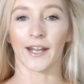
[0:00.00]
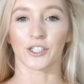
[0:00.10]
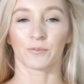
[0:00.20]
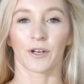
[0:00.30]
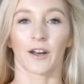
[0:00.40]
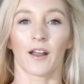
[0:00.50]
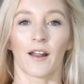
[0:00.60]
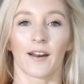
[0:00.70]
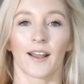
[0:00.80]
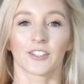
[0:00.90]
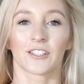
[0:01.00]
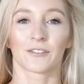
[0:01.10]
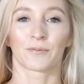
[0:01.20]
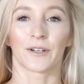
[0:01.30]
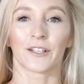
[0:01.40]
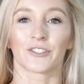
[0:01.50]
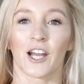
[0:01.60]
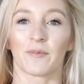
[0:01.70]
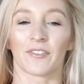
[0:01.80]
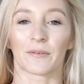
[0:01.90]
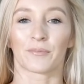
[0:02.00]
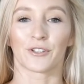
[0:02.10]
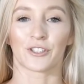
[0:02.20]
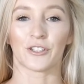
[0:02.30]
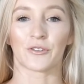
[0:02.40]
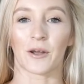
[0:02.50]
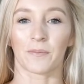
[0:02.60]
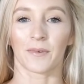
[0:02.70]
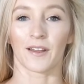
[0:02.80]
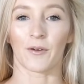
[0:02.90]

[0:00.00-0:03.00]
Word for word: I just put it on and it actually does a pretty good job of like pushing you up